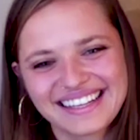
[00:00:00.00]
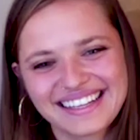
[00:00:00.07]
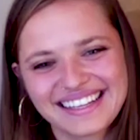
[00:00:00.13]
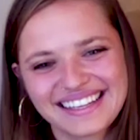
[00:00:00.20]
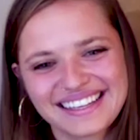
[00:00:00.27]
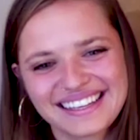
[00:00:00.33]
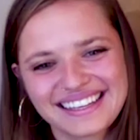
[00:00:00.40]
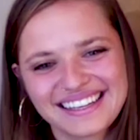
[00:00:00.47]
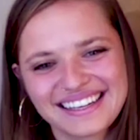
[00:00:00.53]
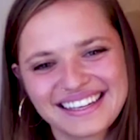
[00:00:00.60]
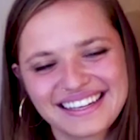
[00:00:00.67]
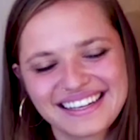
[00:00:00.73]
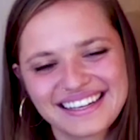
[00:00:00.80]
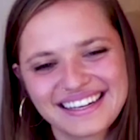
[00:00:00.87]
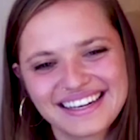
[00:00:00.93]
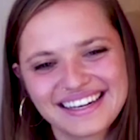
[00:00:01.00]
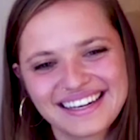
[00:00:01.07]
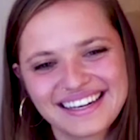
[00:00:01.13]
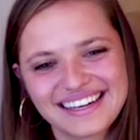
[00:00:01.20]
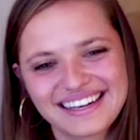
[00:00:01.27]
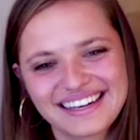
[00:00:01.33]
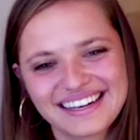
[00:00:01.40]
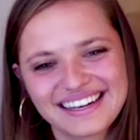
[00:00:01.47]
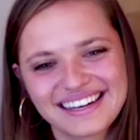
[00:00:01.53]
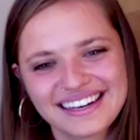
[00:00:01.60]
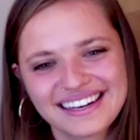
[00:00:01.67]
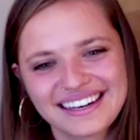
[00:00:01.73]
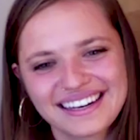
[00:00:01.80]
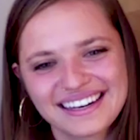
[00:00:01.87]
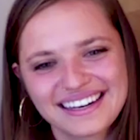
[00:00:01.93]

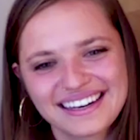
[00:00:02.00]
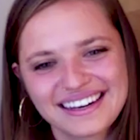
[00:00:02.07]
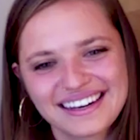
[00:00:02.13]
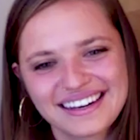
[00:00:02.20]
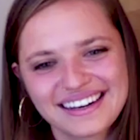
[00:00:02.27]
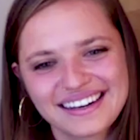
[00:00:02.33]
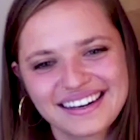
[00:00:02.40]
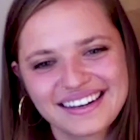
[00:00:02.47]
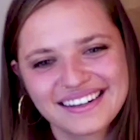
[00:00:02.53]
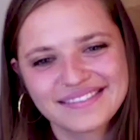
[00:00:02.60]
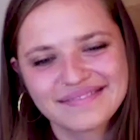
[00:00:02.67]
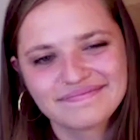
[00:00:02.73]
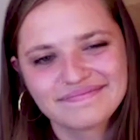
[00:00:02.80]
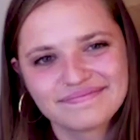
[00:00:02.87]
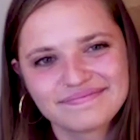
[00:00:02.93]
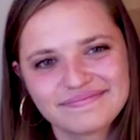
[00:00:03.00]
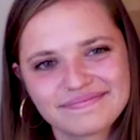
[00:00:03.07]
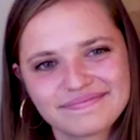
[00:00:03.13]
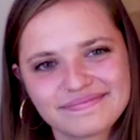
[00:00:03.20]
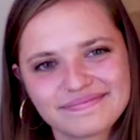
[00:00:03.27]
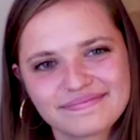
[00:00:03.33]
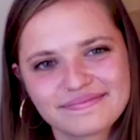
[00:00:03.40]
(silent)